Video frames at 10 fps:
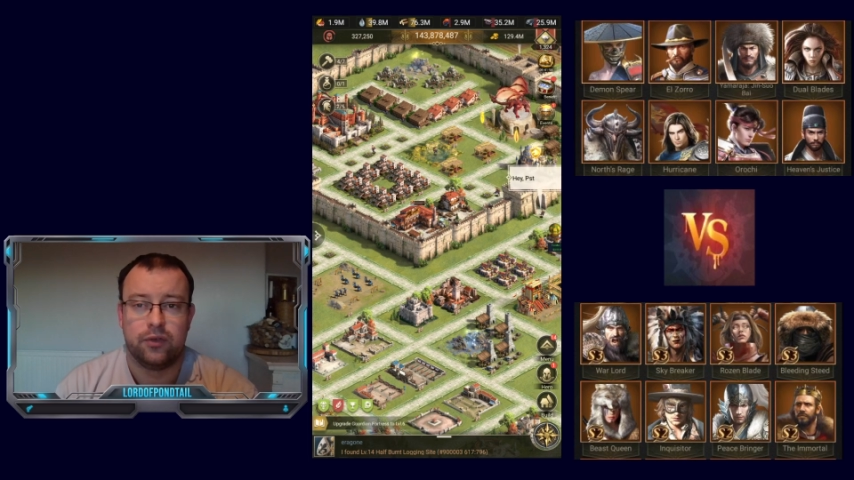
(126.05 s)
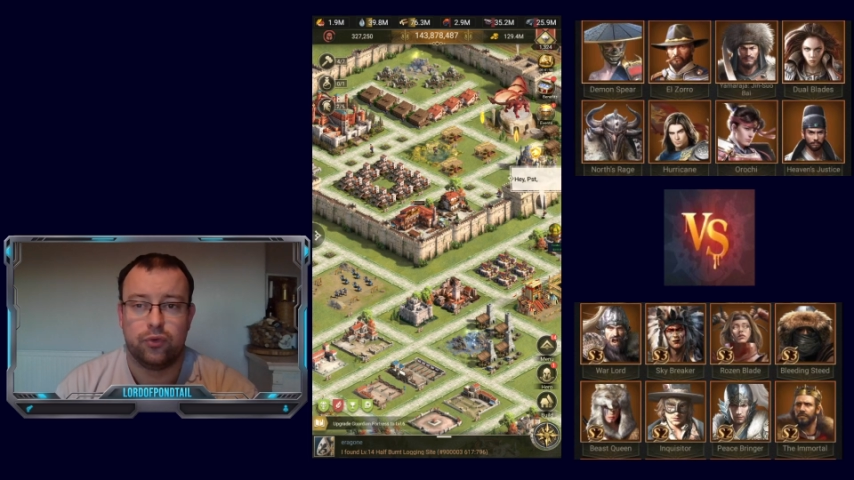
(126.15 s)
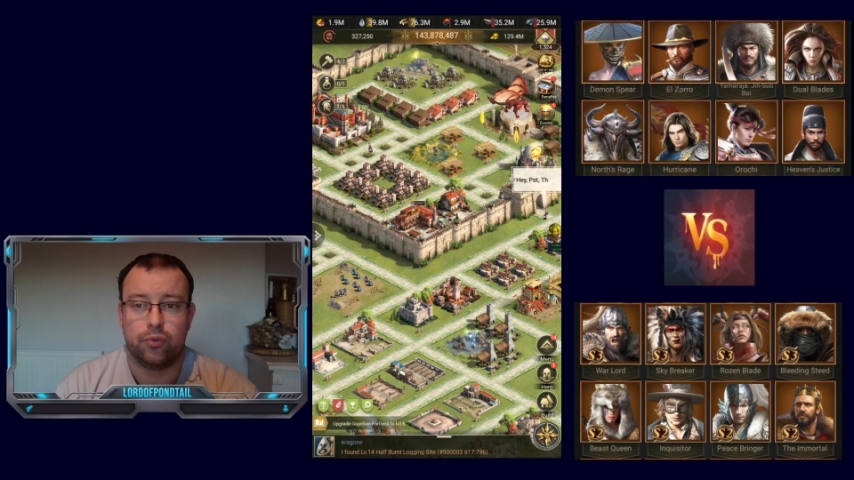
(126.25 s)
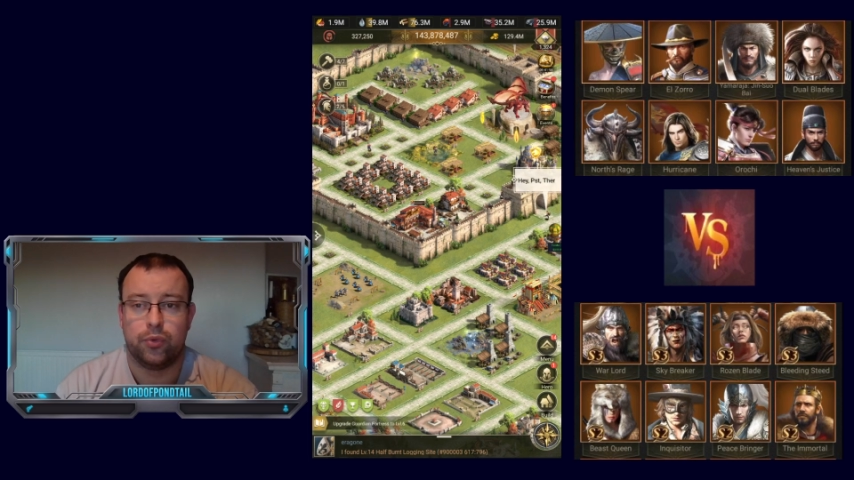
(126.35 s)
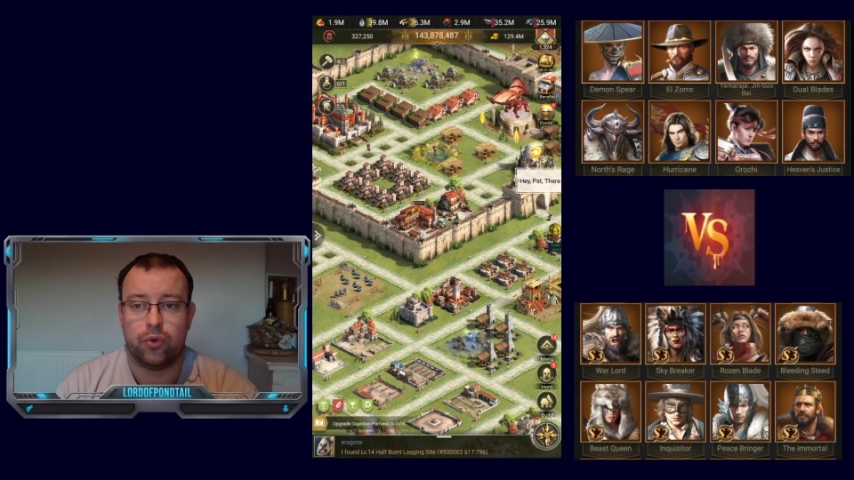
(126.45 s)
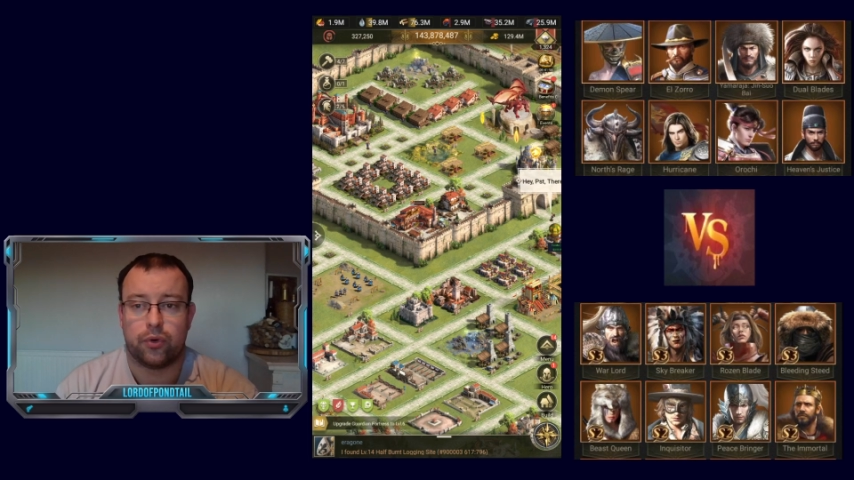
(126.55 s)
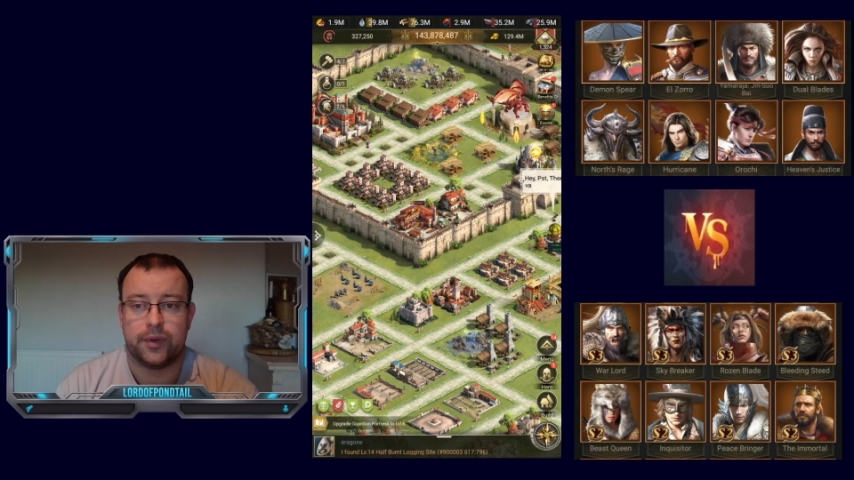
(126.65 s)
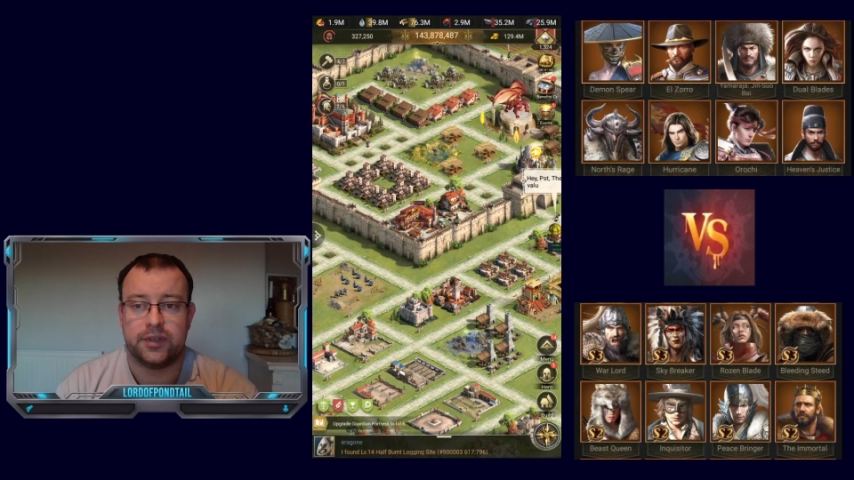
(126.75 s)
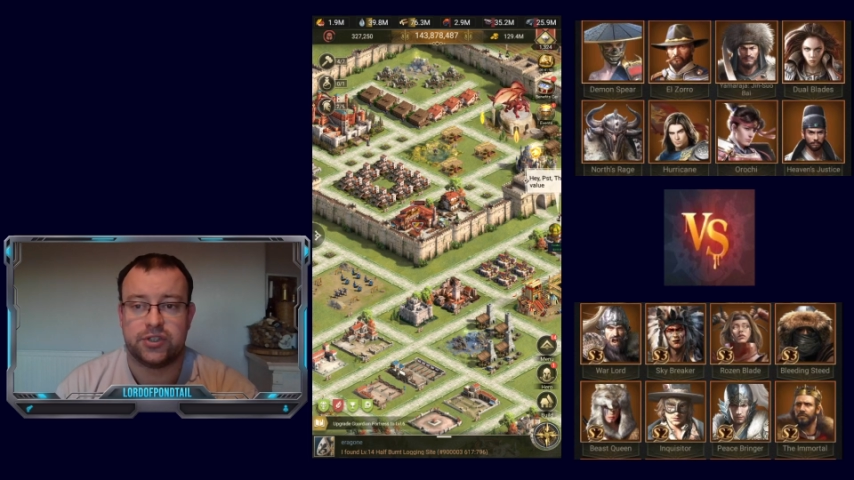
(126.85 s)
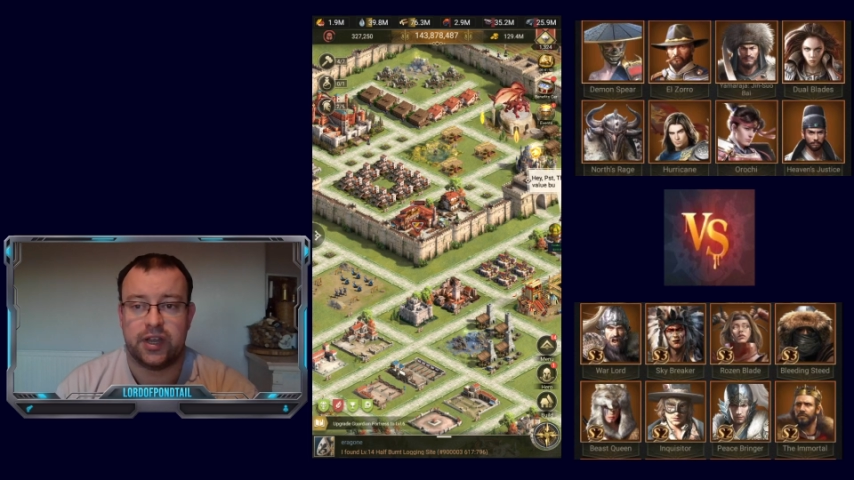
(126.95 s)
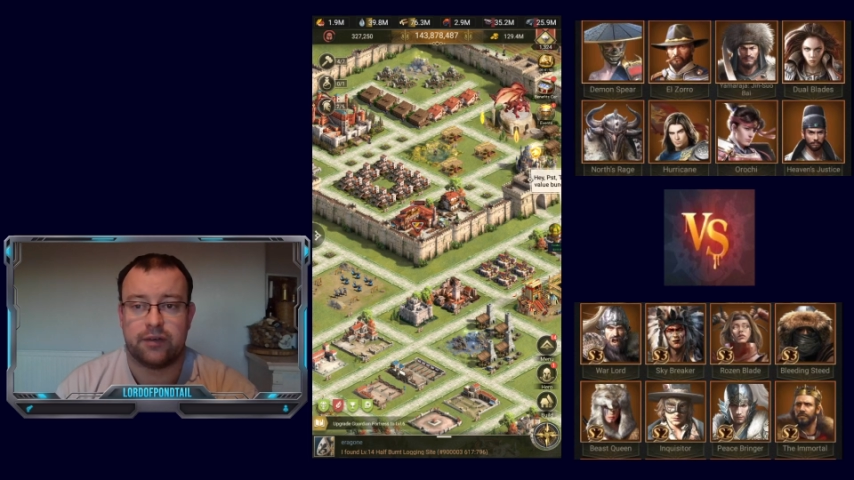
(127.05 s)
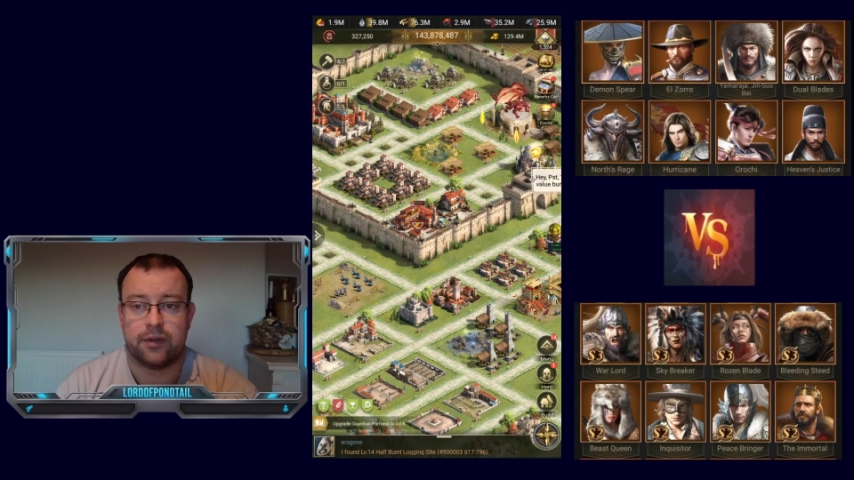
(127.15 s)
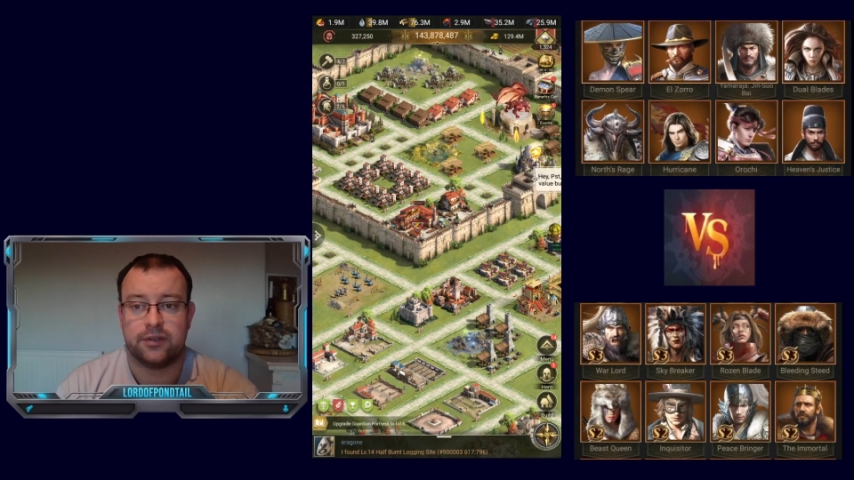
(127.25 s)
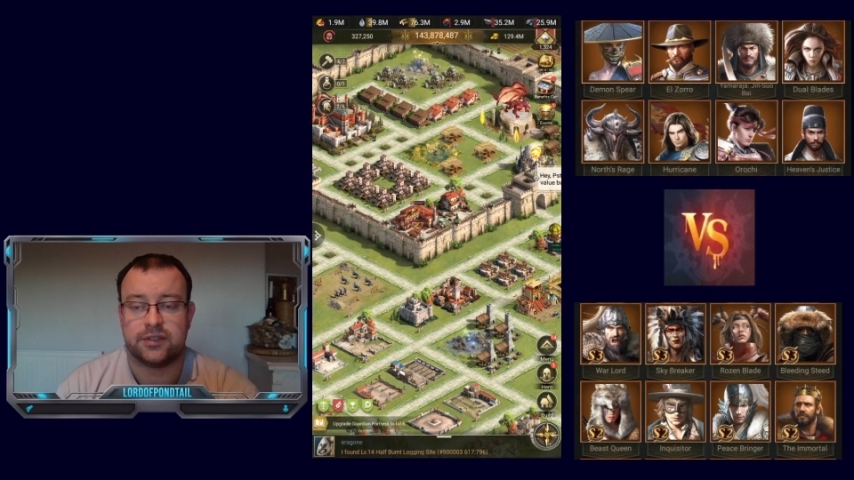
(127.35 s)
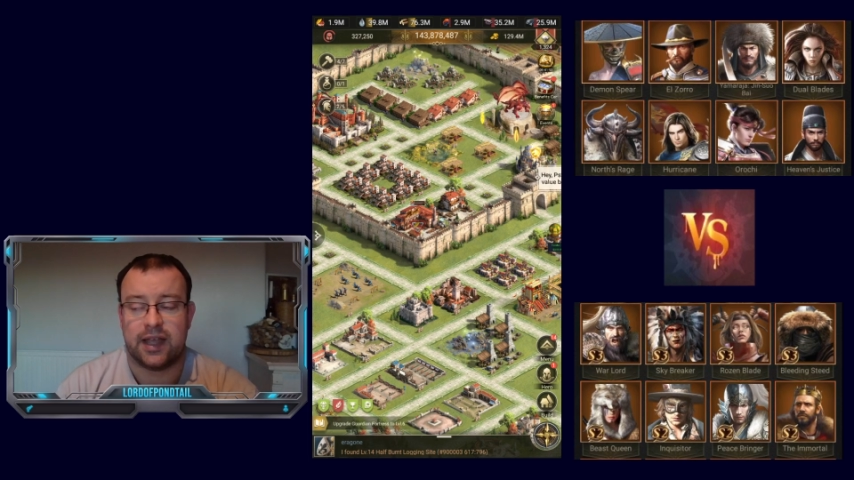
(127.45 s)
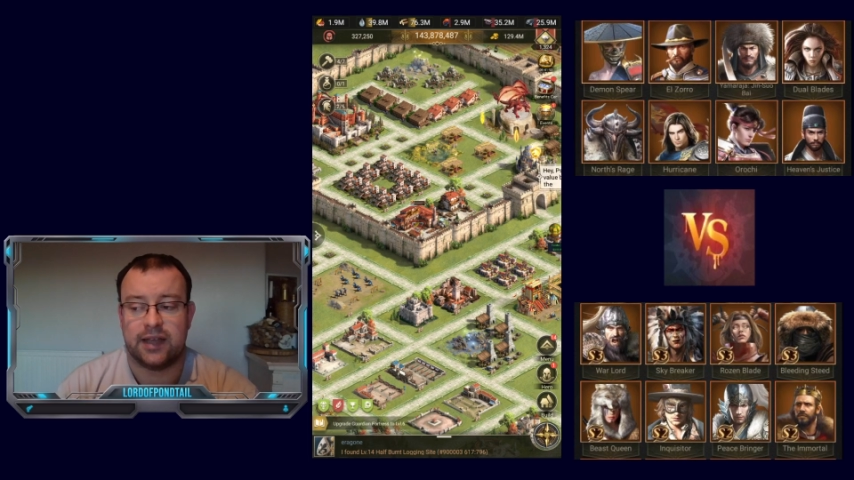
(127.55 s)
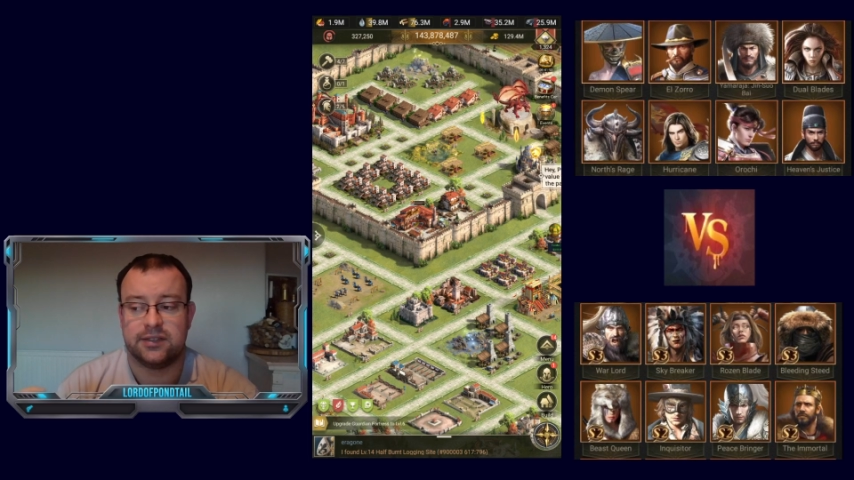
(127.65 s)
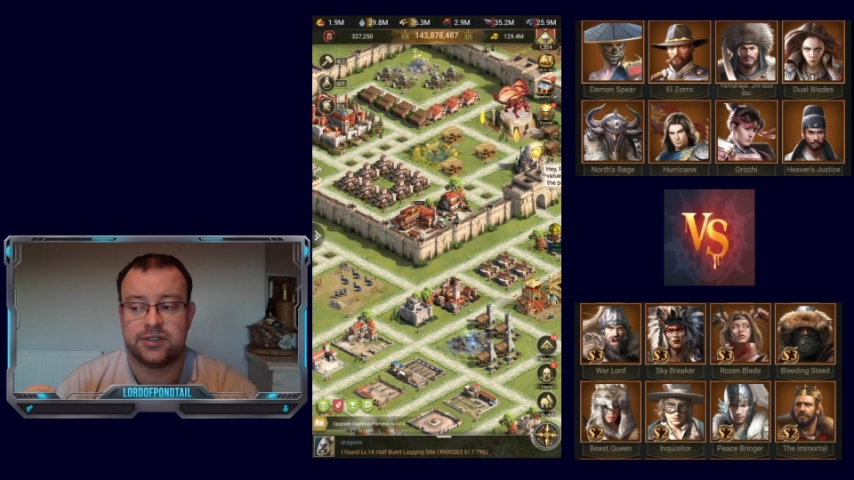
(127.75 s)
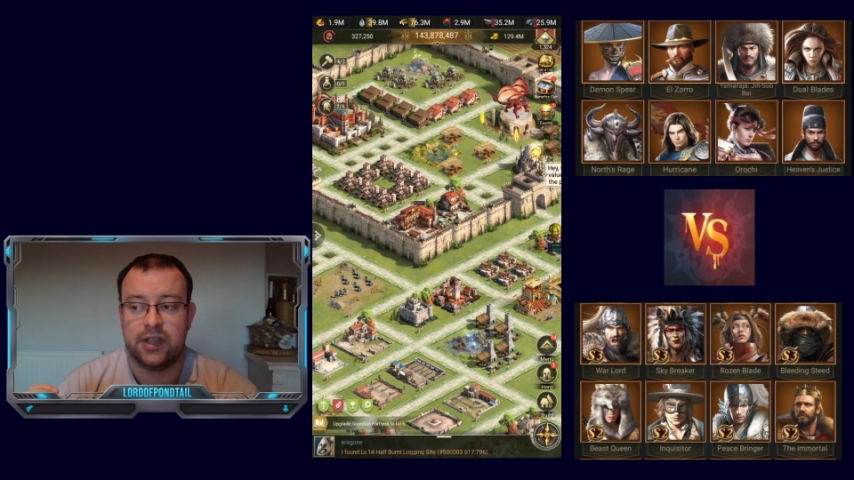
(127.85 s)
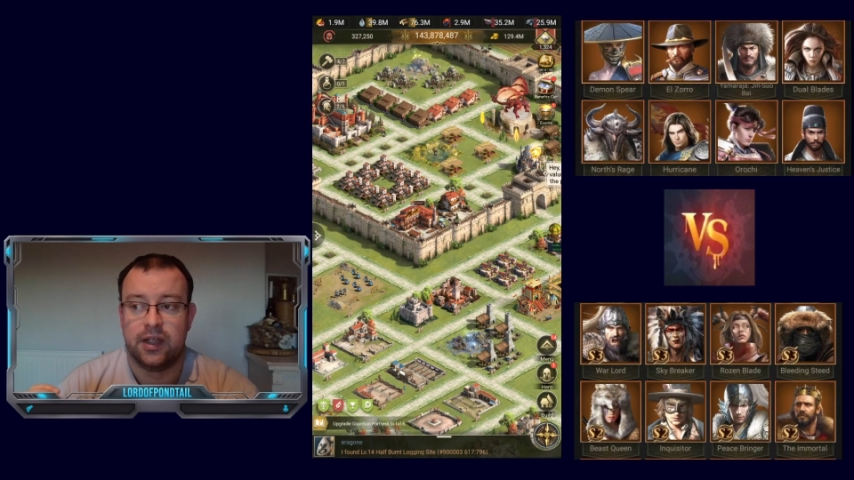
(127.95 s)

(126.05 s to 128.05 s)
normal orange heroes. And